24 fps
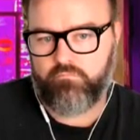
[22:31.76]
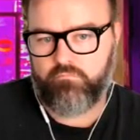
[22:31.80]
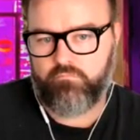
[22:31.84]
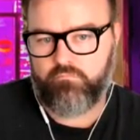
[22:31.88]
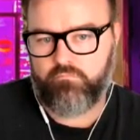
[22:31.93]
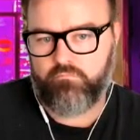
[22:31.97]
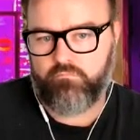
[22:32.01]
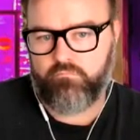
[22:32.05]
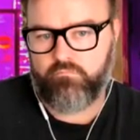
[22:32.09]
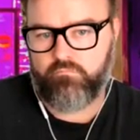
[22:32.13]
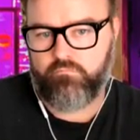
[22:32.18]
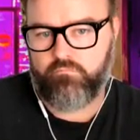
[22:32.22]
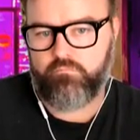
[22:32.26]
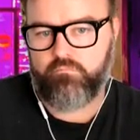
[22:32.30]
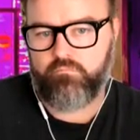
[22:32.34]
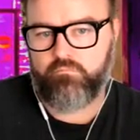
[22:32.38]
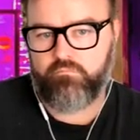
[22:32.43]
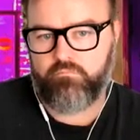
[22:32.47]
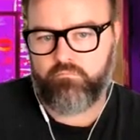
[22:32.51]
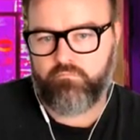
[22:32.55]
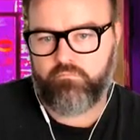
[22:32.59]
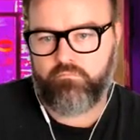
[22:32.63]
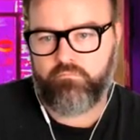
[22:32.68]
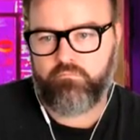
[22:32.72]

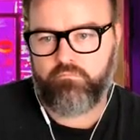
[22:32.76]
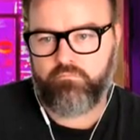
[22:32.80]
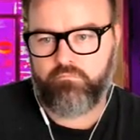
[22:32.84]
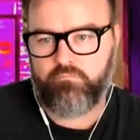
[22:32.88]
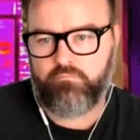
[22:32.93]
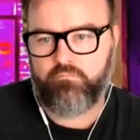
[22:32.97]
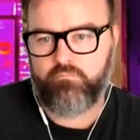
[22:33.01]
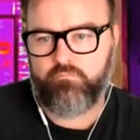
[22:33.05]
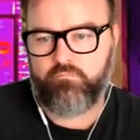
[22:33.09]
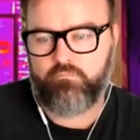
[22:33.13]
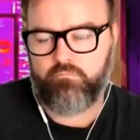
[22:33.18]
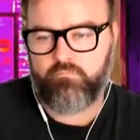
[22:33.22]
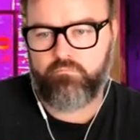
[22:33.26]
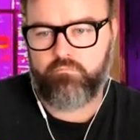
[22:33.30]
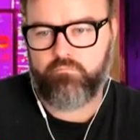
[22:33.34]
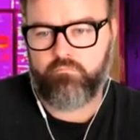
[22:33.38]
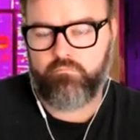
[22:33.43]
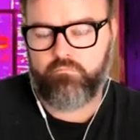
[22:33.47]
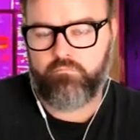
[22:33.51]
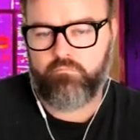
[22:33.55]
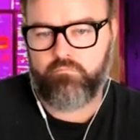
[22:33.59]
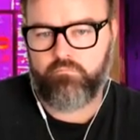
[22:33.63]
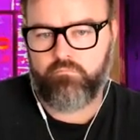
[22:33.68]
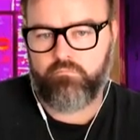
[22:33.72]

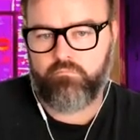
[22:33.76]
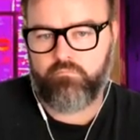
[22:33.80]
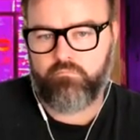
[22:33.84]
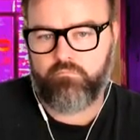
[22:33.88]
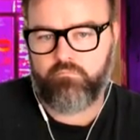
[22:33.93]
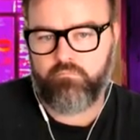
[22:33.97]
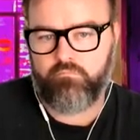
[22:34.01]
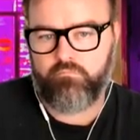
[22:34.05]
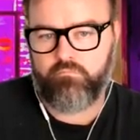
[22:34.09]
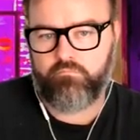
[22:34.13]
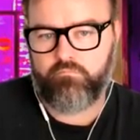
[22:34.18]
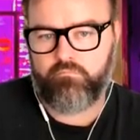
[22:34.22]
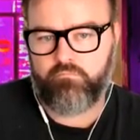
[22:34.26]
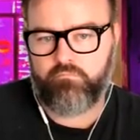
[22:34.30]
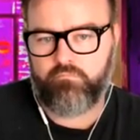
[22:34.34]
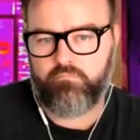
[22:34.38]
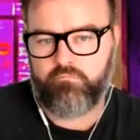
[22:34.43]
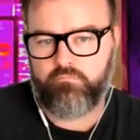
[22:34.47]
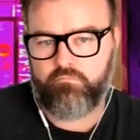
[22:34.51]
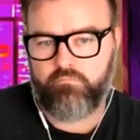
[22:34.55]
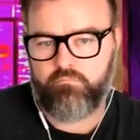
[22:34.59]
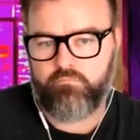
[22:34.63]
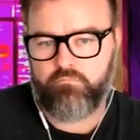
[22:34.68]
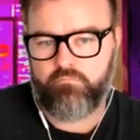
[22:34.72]

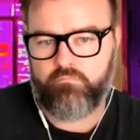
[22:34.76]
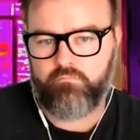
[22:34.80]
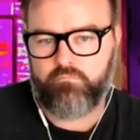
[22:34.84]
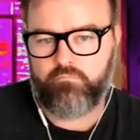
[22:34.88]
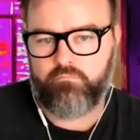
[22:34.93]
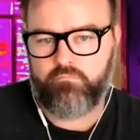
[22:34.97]
This person isn't speaking.